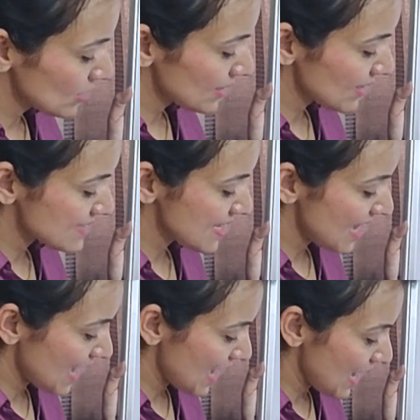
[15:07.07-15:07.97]
it as
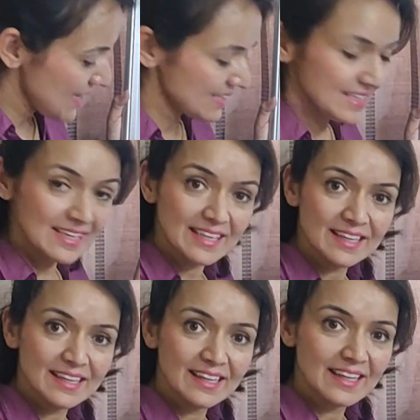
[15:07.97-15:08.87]
I
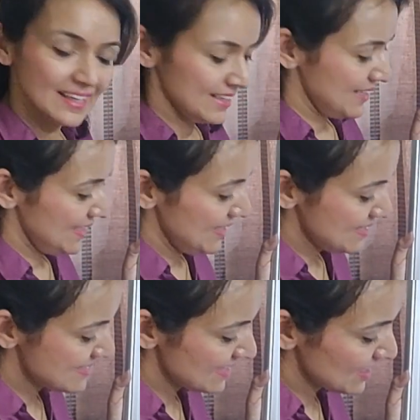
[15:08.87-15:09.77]

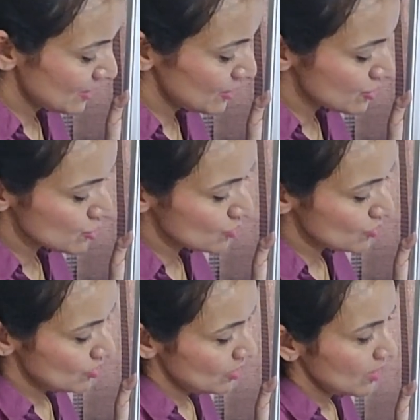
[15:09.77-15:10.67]
is equal
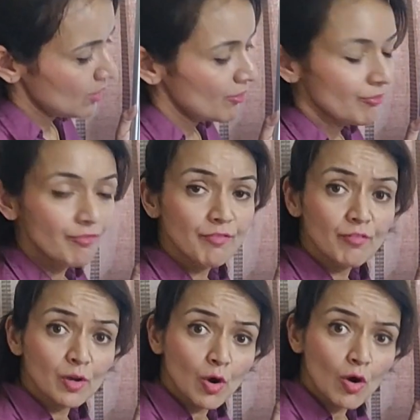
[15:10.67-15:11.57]
to
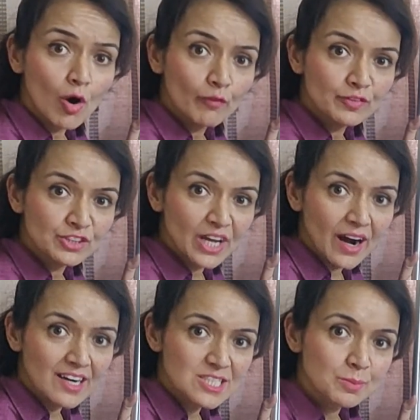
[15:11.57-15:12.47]
flow of
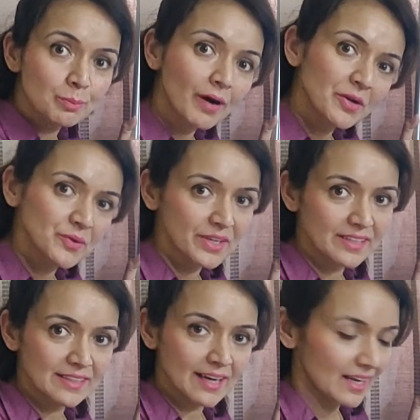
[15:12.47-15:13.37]
charge per
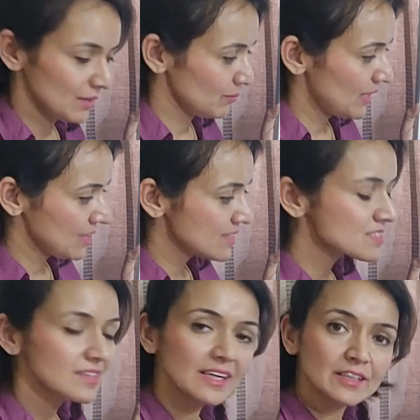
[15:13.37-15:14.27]
unit time. That is
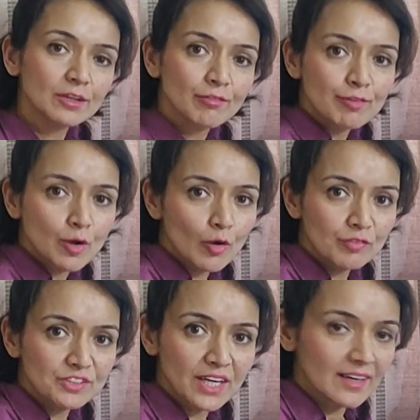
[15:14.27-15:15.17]
rate of flow
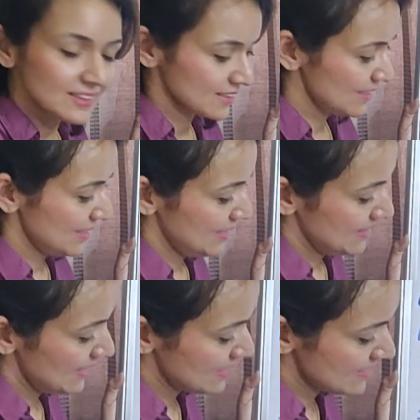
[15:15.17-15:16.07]
of charge.
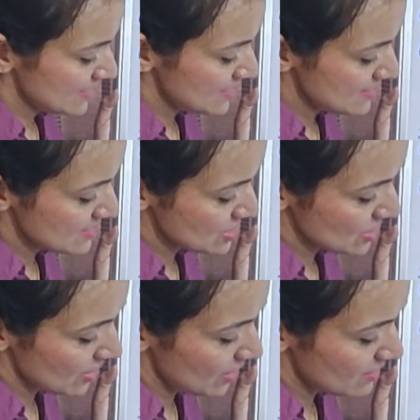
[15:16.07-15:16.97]
That is,
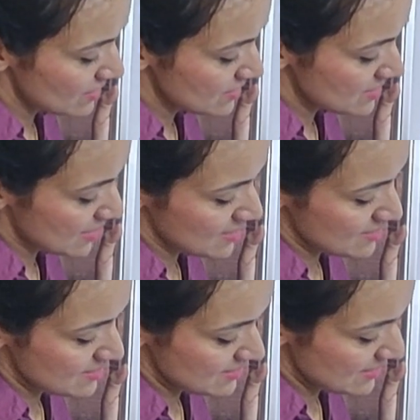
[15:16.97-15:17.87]
charge is as
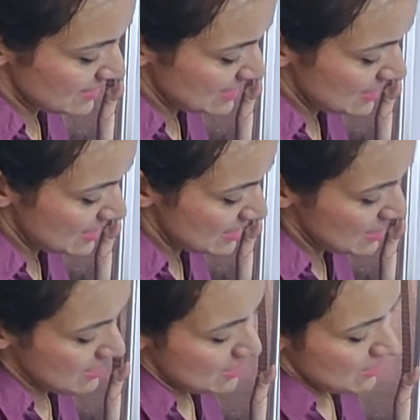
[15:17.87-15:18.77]

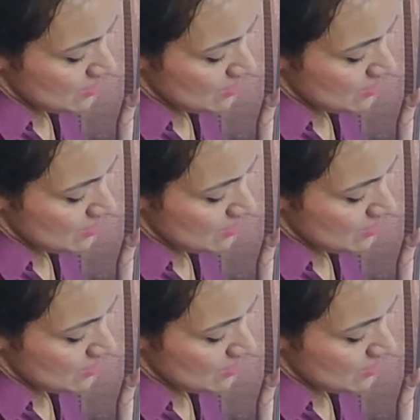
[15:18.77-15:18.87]
C